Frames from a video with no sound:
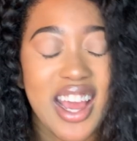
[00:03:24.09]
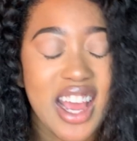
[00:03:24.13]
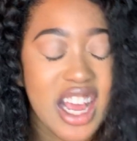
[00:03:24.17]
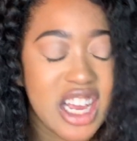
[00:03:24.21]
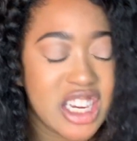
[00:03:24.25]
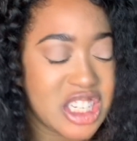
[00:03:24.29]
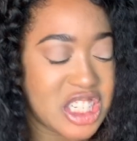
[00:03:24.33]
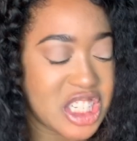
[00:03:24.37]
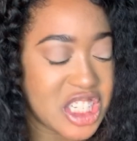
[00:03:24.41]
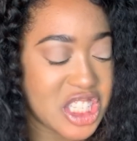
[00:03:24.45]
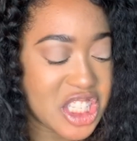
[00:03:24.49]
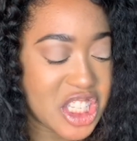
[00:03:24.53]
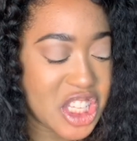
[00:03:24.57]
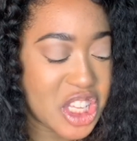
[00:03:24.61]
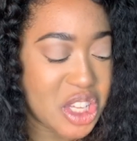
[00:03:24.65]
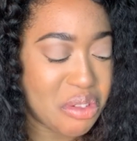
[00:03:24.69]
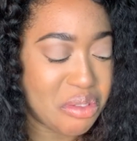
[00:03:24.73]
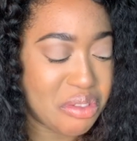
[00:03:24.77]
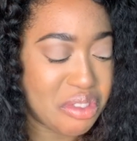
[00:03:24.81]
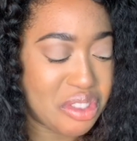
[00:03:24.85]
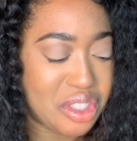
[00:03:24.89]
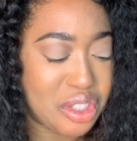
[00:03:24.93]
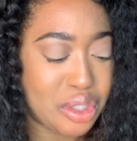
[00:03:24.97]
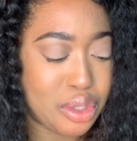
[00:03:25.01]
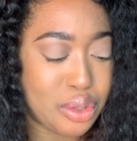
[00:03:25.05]
She's cute
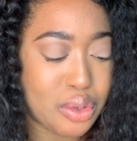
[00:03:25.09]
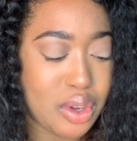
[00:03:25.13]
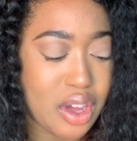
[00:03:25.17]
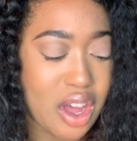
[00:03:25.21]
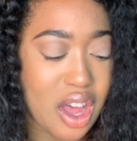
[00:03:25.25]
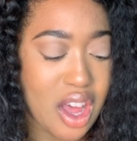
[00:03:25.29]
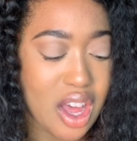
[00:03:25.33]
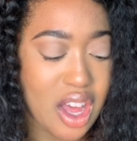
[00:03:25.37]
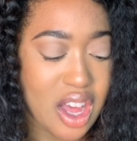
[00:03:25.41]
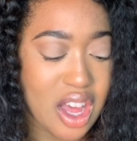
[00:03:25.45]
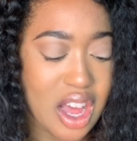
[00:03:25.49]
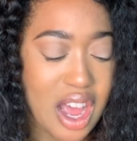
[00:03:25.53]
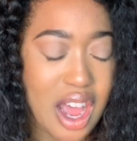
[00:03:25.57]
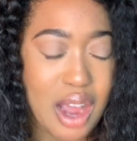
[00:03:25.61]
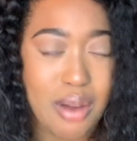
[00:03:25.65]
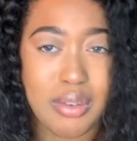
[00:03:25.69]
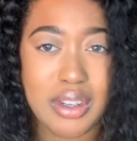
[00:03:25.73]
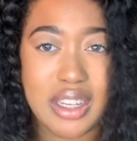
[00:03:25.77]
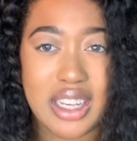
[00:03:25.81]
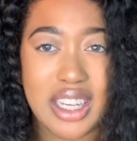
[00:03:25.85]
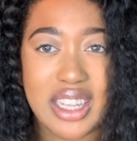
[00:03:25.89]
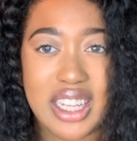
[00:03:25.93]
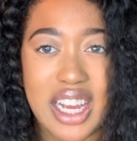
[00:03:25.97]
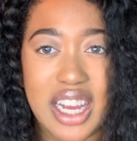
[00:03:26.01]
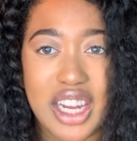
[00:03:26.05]
too. I
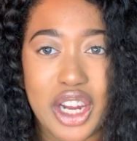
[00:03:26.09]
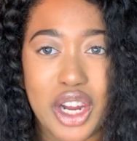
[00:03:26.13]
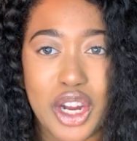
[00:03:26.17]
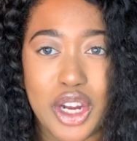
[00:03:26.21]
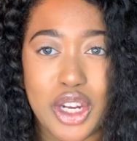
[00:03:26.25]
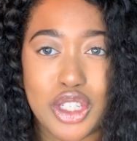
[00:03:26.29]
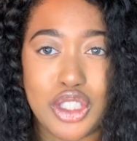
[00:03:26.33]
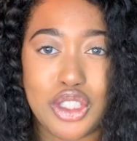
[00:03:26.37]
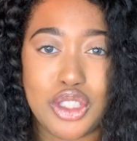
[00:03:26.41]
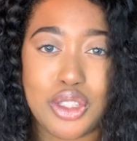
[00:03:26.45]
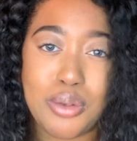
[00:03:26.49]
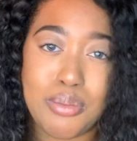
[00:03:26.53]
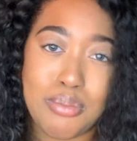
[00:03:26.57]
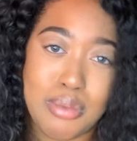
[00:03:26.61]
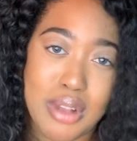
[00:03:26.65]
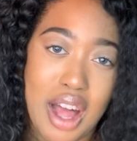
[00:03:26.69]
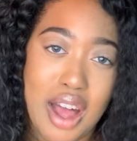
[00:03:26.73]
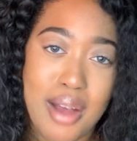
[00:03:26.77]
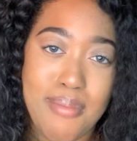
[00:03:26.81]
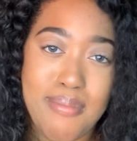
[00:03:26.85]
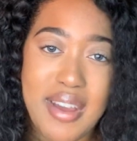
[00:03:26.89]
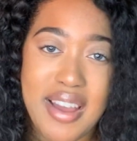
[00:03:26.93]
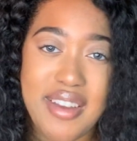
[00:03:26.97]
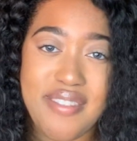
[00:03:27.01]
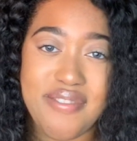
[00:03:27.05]
really like her to
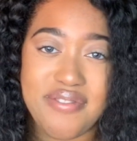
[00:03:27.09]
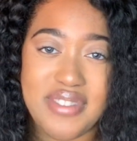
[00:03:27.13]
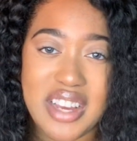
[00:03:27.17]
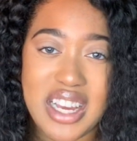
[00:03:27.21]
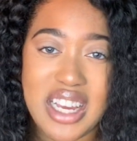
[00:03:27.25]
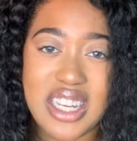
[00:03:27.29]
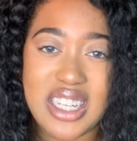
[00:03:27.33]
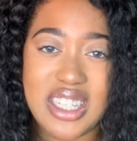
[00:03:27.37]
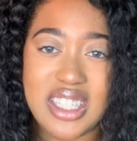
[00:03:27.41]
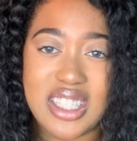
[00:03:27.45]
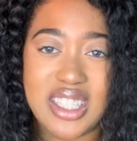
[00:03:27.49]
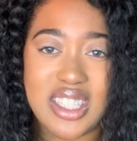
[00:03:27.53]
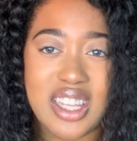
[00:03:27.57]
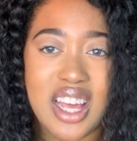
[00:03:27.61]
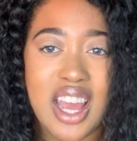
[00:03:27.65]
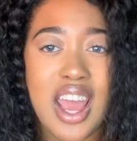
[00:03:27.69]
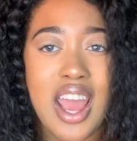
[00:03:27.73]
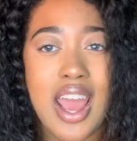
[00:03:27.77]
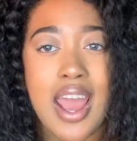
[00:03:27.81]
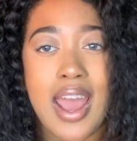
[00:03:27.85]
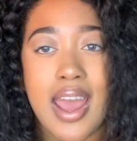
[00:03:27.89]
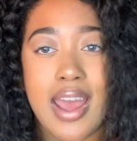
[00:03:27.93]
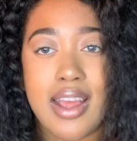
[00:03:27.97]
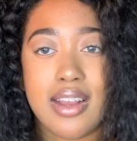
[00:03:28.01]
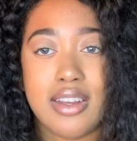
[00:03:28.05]
blot my face
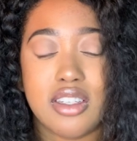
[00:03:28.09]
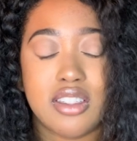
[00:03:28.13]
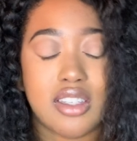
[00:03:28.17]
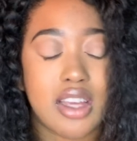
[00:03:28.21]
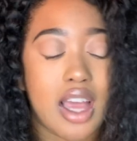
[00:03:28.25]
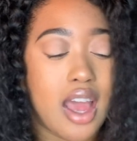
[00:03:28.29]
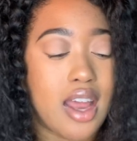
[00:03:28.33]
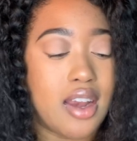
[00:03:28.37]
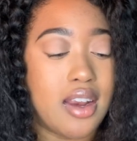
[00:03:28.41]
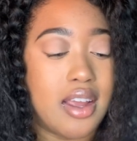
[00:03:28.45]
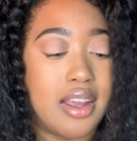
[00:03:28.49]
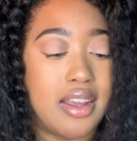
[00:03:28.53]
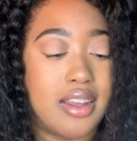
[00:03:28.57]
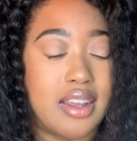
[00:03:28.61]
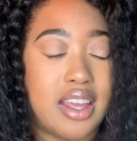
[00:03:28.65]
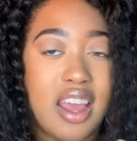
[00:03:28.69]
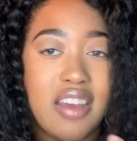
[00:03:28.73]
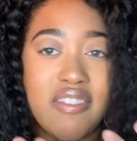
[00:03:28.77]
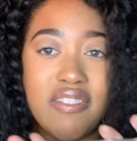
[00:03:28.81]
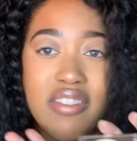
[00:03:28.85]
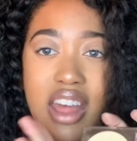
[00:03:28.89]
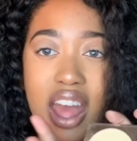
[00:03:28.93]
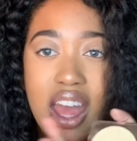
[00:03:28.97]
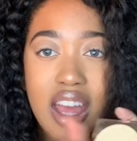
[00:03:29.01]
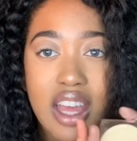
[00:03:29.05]
and just kind of
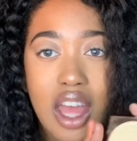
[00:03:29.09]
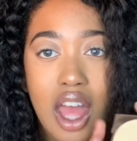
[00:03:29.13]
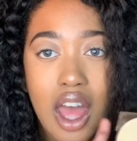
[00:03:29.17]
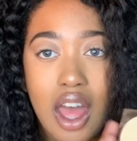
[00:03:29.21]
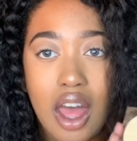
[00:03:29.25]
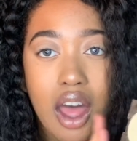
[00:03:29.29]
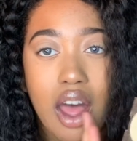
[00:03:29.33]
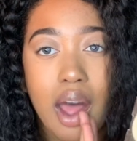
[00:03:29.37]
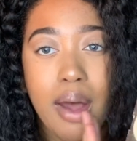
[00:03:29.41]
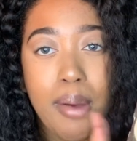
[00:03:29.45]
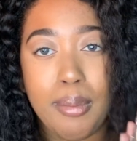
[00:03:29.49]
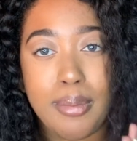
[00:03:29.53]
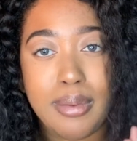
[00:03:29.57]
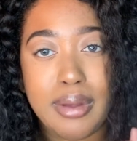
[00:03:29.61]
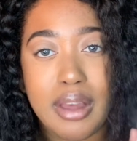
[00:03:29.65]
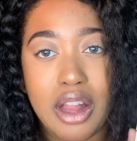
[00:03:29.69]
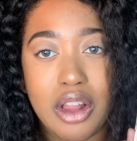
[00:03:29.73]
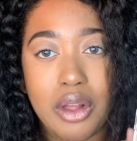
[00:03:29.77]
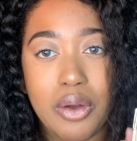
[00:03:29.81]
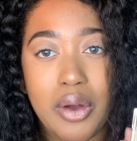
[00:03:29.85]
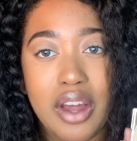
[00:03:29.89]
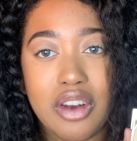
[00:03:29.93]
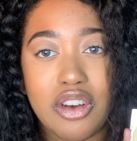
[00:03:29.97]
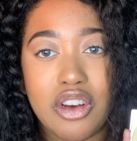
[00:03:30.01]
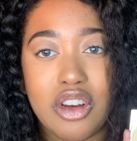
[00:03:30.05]
give that
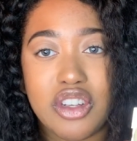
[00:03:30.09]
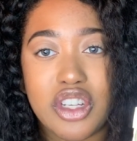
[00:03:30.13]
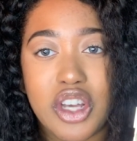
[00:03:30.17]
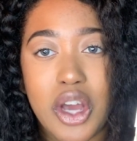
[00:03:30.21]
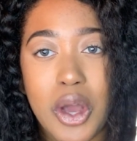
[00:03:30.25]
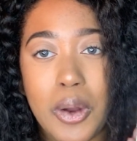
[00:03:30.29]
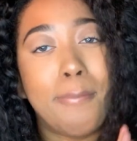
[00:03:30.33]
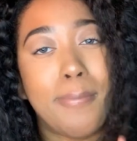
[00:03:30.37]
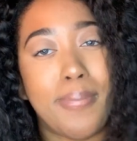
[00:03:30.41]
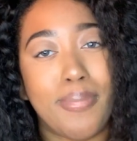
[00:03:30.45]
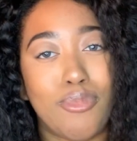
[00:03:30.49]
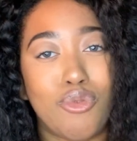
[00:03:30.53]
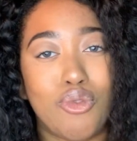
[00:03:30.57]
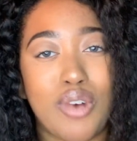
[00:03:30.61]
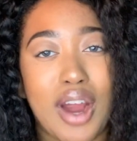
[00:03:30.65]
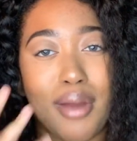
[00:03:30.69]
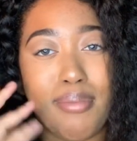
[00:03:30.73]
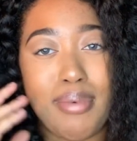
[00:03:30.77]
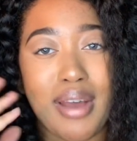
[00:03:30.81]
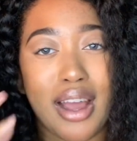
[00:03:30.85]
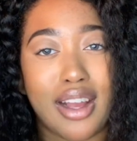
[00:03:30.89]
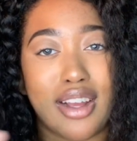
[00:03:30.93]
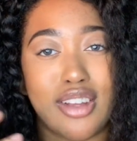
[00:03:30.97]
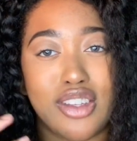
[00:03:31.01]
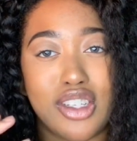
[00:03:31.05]
yellow undertone right
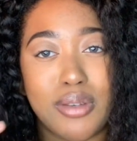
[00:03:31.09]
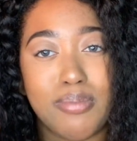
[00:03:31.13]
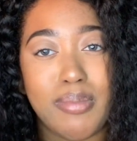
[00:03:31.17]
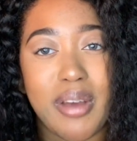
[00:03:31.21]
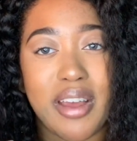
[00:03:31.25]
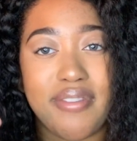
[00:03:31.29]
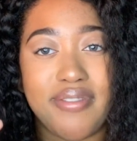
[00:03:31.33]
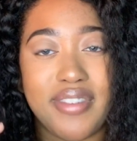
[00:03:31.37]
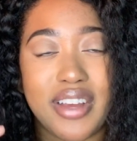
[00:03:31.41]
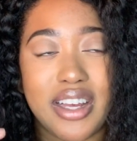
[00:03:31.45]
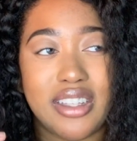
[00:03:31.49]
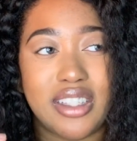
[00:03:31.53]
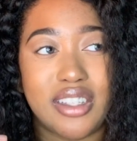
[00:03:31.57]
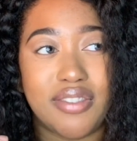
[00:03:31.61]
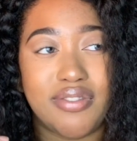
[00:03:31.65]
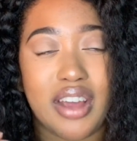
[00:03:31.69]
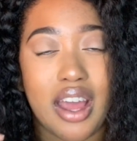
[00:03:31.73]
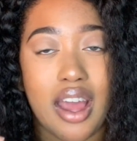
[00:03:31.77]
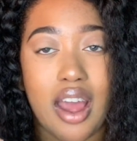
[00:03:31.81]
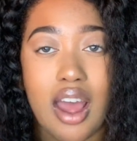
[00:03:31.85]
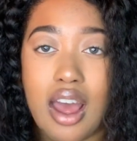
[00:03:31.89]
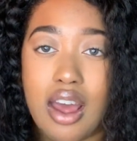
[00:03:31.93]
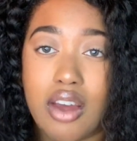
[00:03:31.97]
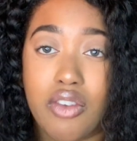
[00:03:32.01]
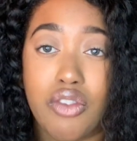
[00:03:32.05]
back into my face if I
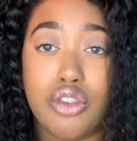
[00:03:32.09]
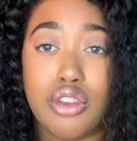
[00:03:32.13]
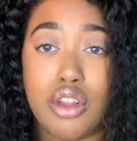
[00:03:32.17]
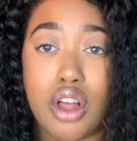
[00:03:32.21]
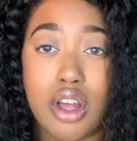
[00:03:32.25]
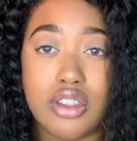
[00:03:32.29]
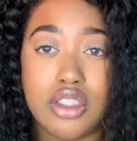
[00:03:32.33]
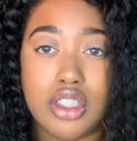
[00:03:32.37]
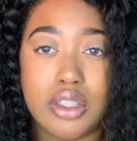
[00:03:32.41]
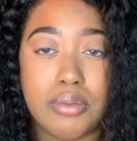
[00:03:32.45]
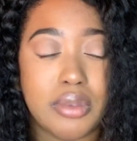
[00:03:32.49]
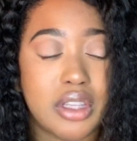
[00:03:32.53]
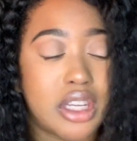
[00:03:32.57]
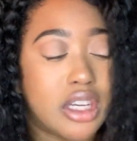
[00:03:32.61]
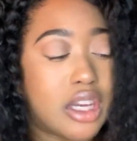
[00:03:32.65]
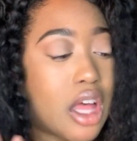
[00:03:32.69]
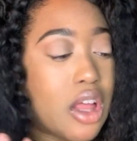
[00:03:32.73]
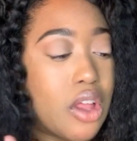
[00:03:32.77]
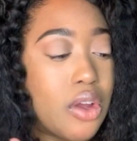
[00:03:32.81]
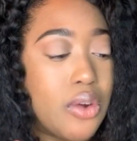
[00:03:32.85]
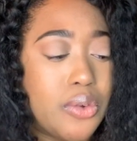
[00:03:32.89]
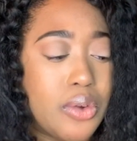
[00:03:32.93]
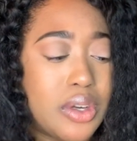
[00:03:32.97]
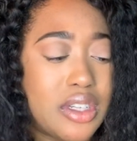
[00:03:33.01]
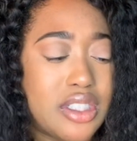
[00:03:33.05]
have lost some of the
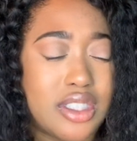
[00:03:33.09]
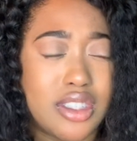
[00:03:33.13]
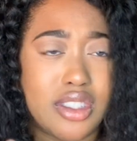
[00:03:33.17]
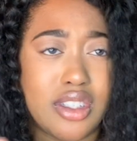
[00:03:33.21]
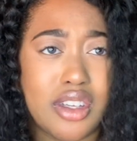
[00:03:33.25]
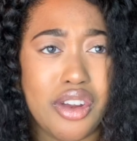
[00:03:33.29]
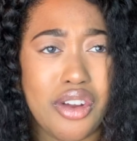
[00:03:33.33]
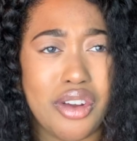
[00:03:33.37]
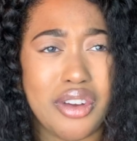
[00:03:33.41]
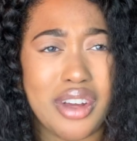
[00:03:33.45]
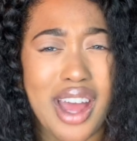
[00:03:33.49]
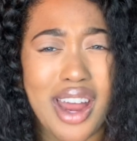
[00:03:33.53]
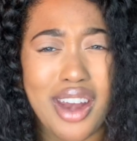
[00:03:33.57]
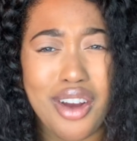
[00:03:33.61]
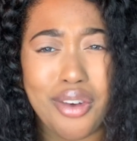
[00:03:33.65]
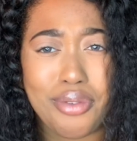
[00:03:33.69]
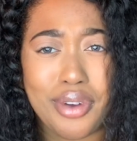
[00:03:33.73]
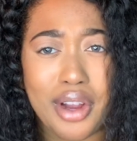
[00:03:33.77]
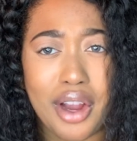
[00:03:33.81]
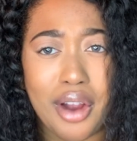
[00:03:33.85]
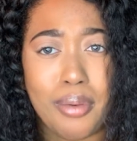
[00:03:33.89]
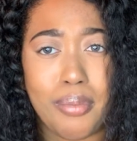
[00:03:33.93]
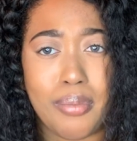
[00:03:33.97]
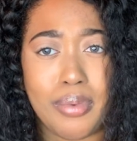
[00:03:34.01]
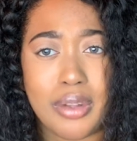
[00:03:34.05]
color, which is, you know, kind of
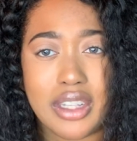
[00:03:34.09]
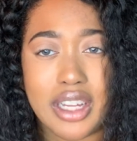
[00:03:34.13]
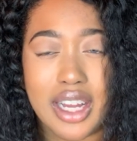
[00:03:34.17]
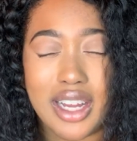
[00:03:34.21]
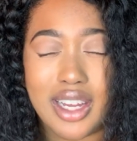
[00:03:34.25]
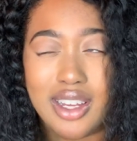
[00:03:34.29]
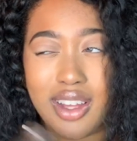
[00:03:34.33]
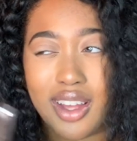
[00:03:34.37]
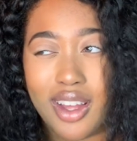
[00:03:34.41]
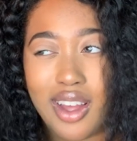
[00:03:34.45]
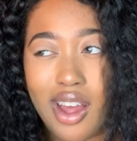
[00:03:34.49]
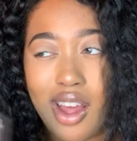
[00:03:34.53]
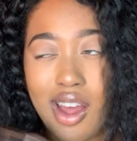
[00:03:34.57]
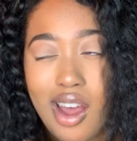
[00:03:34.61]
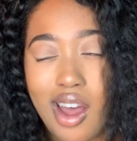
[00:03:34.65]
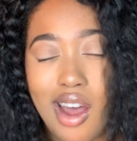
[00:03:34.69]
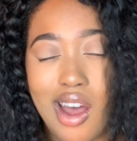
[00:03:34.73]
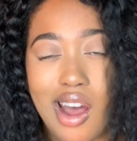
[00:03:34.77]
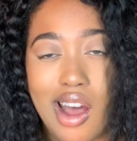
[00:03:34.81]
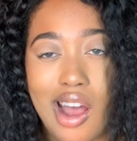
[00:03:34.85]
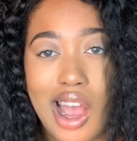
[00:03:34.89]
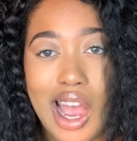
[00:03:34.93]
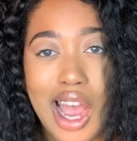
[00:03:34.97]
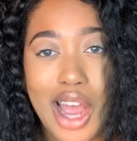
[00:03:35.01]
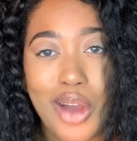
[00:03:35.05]
rare, but like
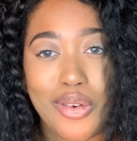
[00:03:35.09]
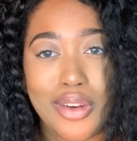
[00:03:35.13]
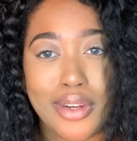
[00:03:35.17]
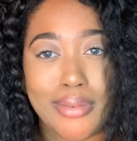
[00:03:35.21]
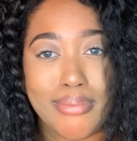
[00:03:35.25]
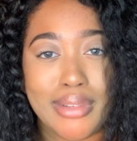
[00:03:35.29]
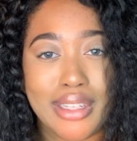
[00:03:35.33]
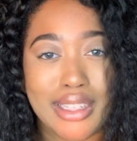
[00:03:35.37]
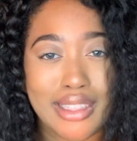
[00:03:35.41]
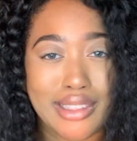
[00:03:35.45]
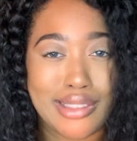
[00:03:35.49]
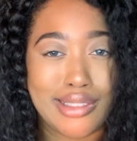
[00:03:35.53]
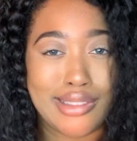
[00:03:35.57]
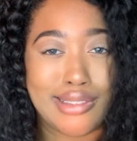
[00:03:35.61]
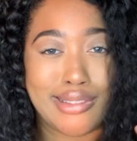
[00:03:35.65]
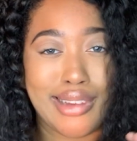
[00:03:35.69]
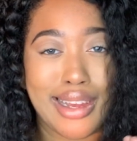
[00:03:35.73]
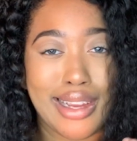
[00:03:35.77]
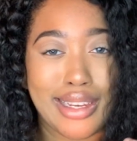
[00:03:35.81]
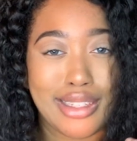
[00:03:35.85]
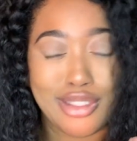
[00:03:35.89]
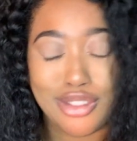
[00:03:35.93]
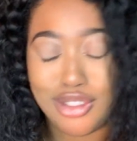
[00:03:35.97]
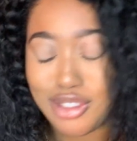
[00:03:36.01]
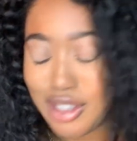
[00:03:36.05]
I want to be a little
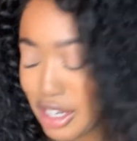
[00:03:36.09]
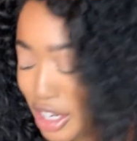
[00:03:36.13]
extra,